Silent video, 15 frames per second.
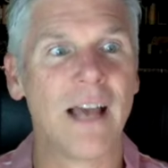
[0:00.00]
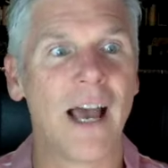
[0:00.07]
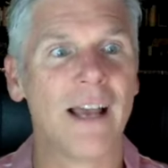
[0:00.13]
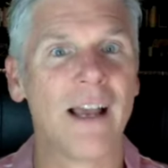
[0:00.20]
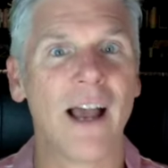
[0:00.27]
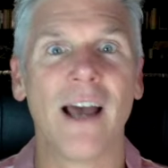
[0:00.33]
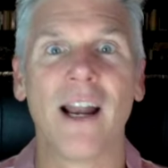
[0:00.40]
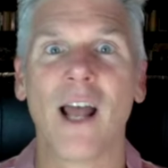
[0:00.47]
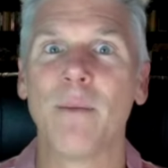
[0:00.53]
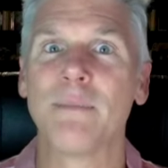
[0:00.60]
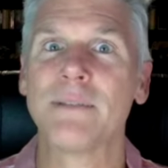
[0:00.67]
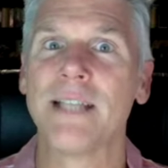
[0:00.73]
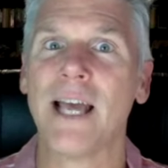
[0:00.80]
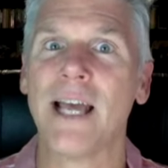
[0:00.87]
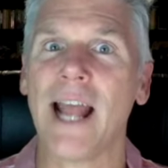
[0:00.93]
I got
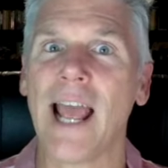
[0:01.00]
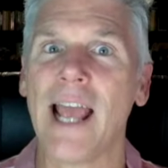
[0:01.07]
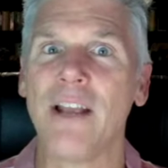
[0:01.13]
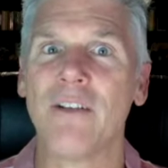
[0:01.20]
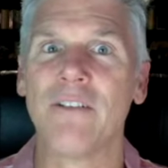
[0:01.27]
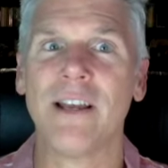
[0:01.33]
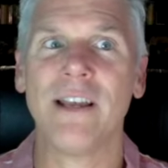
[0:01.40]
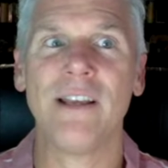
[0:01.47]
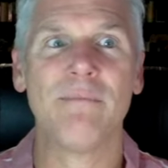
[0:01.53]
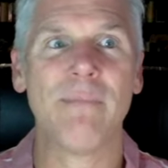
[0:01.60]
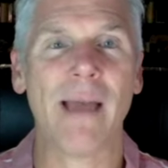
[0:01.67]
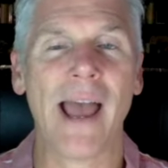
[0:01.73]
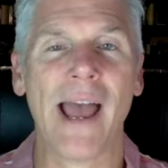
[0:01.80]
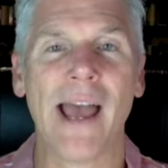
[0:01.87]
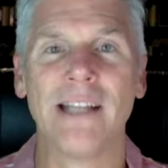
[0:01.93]
upset, angry,
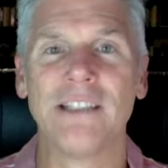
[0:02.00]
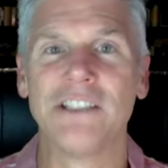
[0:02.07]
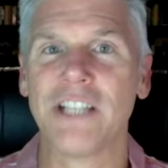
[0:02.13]
mad,